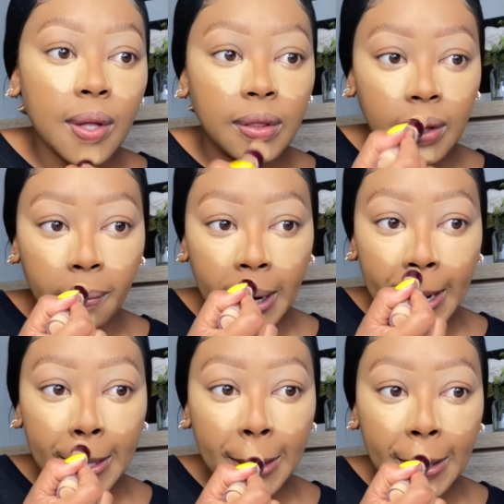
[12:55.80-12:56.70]
the
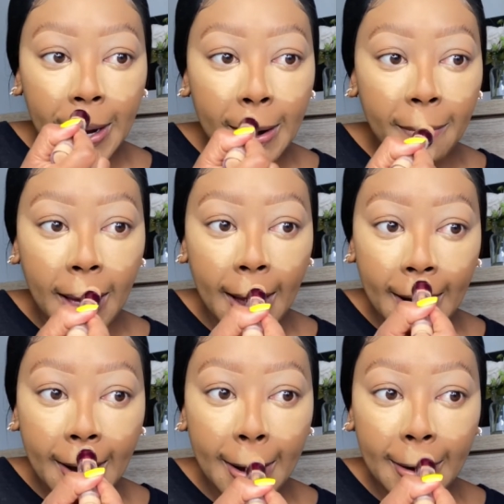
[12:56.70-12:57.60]
places that I'm
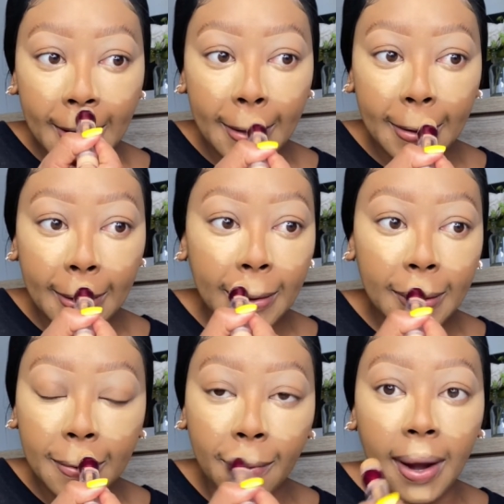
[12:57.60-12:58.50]
highlighting, this
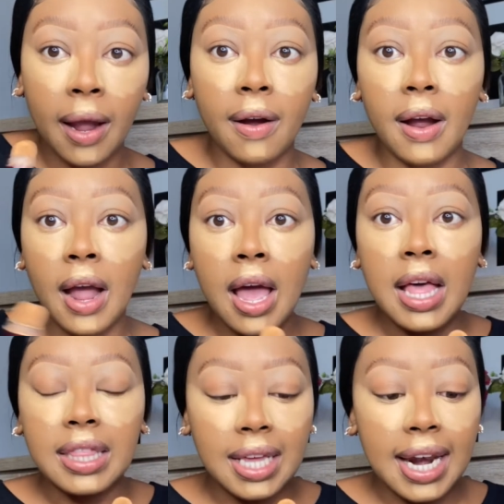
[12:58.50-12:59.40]
is where
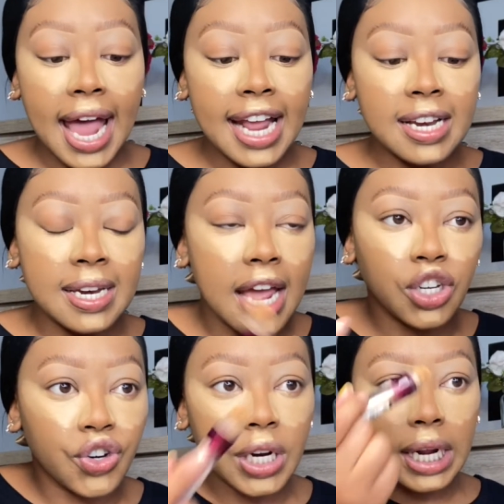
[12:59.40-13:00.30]
the light
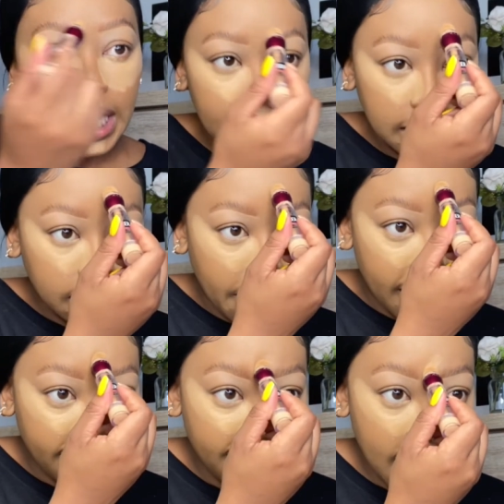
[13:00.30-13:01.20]
naturally hits
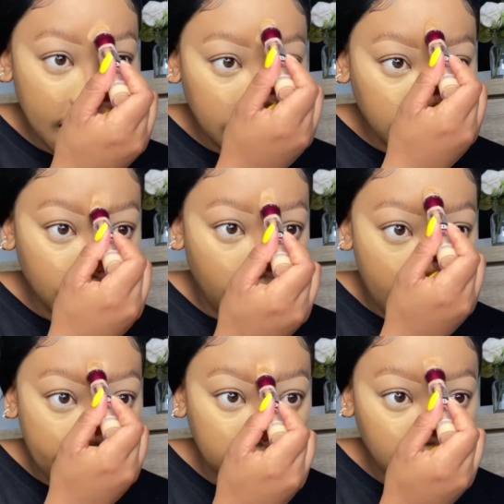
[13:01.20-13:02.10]
my face. So
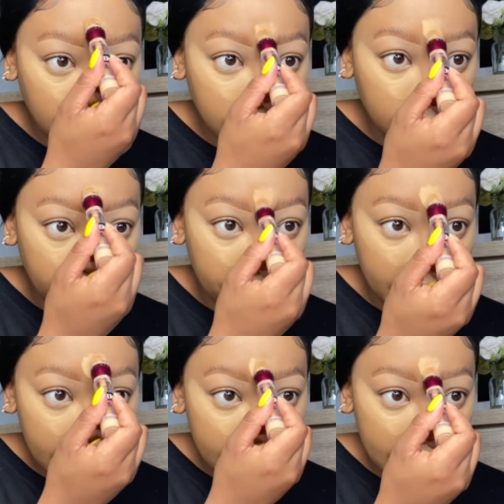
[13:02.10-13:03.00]
I'm just
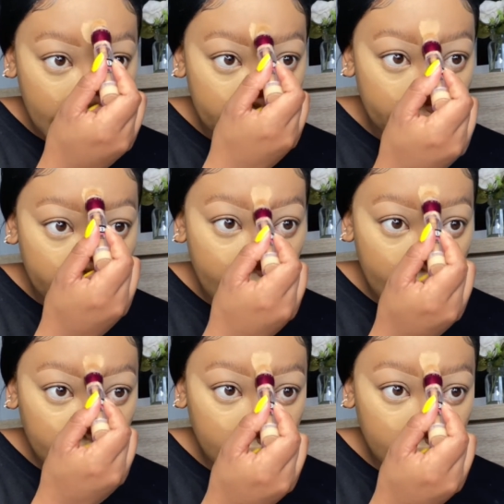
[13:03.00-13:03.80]
bringing that back.